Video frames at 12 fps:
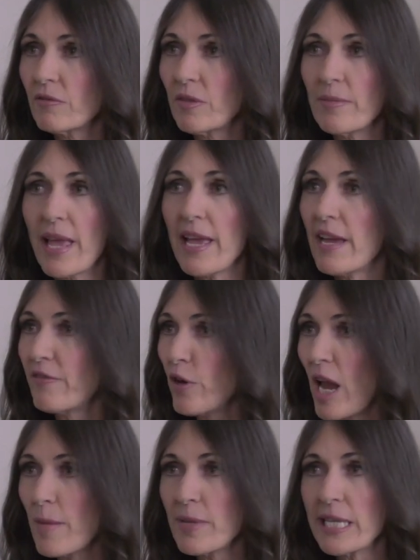from that ever
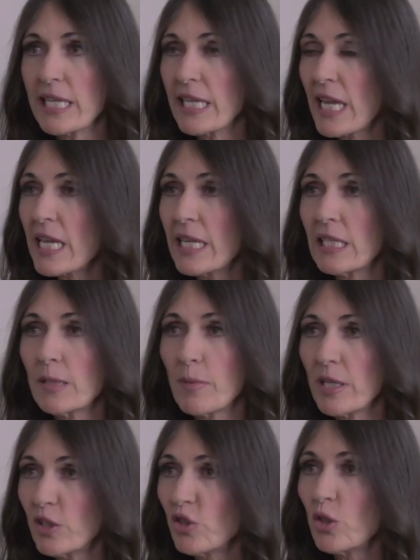happening again and to
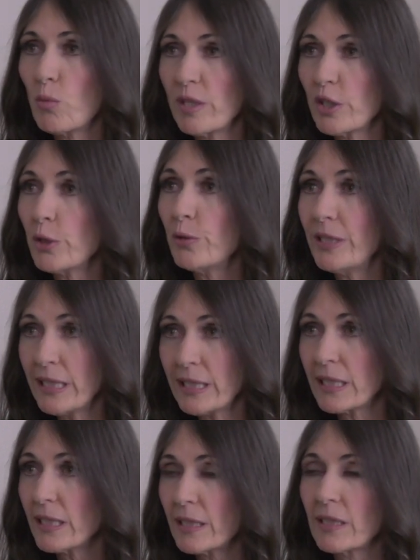punish the ones who did it.